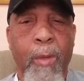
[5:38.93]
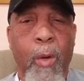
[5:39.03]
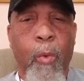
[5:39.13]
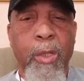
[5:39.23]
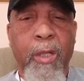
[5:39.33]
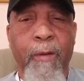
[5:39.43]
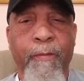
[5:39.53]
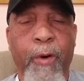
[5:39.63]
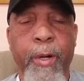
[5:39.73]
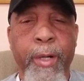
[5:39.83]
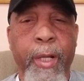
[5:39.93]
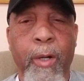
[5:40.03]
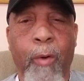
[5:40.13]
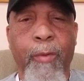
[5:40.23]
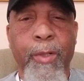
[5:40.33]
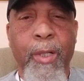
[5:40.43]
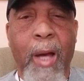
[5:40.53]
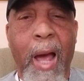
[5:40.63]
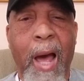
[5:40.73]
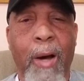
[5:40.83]
was converting it over to a
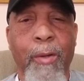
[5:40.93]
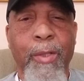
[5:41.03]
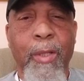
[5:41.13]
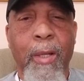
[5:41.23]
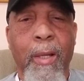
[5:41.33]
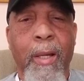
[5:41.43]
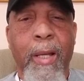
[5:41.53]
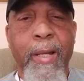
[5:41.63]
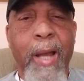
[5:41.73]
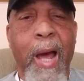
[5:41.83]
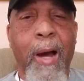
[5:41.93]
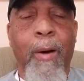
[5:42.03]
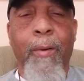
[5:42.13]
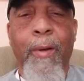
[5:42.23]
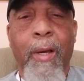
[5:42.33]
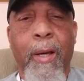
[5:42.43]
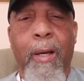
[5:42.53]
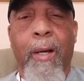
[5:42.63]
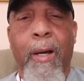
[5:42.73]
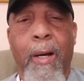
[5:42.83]
house, now
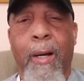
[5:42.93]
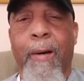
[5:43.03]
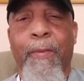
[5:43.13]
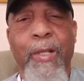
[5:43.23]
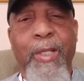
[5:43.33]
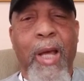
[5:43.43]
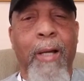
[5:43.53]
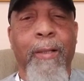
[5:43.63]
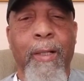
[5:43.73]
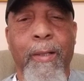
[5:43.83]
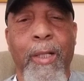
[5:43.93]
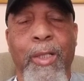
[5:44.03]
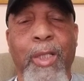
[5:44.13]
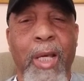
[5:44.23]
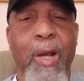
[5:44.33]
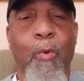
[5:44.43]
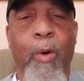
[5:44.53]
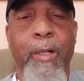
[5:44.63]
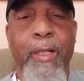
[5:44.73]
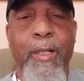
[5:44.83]
the city
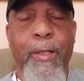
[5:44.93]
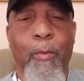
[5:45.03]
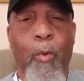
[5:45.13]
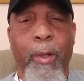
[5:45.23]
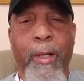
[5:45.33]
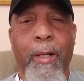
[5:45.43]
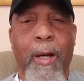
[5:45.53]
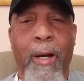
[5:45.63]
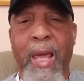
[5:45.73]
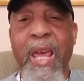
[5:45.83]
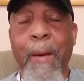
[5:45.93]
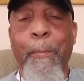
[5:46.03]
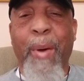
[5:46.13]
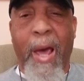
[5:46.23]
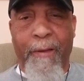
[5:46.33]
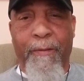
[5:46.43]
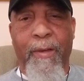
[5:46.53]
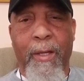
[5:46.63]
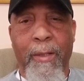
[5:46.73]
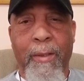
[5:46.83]
wanted impact
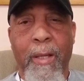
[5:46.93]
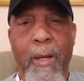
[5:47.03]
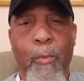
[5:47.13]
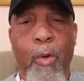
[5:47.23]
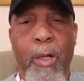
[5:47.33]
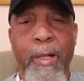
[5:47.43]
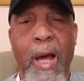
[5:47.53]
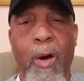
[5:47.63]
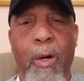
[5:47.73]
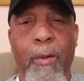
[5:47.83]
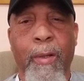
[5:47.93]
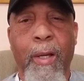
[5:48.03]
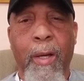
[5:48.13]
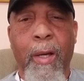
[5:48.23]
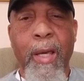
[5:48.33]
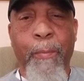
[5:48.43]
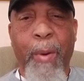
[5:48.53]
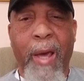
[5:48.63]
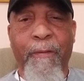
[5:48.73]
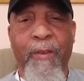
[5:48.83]
fees. Well, now
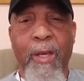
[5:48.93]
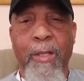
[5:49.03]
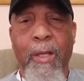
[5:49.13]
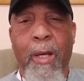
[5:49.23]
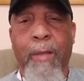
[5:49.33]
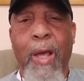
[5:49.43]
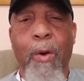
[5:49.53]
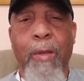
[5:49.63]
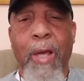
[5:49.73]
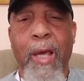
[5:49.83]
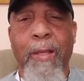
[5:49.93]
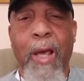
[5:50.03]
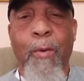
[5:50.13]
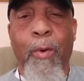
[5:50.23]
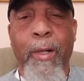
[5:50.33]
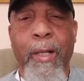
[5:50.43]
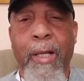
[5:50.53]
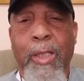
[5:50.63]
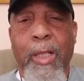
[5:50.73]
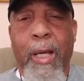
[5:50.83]
impact fees, they're
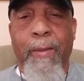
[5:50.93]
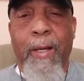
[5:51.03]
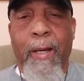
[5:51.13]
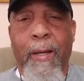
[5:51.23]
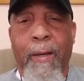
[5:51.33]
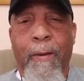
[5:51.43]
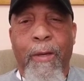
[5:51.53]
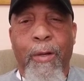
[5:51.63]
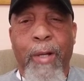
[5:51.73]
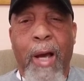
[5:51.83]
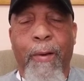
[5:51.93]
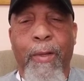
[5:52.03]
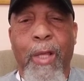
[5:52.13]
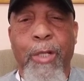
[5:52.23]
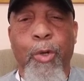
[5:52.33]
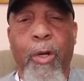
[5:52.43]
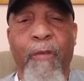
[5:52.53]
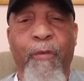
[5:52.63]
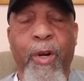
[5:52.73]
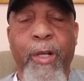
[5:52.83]
saying that, now that you're
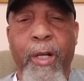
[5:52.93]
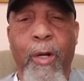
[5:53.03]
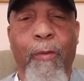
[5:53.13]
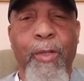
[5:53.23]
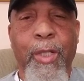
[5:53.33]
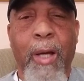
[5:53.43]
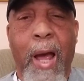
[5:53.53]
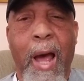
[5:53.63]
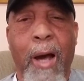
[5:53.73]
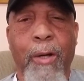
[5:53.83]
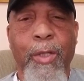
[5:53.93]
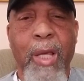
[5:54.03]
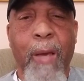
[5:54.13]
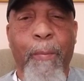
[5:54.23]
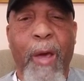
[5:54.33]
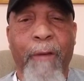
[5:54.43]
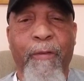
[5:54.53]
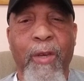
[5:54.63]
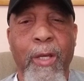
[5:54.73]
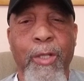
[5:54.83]
converting it over to a house, impact
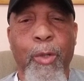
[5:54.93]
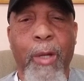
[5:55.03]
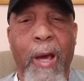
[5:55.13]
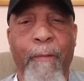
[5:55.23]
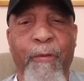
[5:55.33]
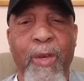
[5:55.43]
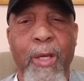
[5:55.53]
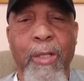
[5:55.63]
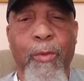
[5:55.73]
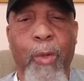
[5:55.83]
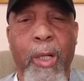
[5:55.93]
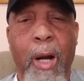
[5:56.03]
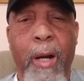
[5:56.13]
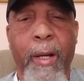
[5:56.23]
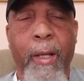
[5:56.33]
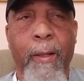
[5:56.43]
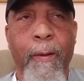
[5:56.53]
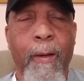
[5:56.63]
fees, you got fees regarding